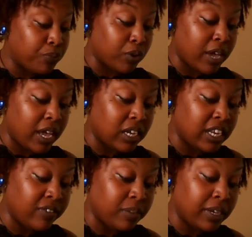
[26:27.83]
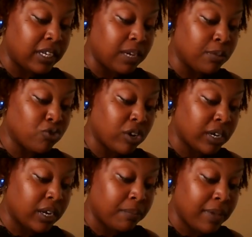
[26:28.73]
Okay, it could definitely be a Libra trying to
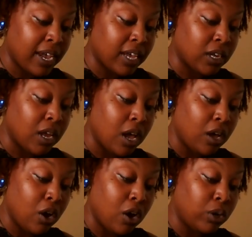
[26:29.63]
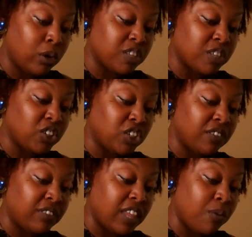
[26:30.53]
come back and hold on, especially if
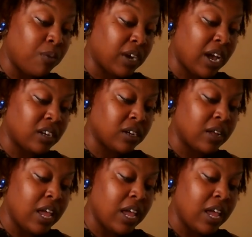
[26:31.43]
they were kind of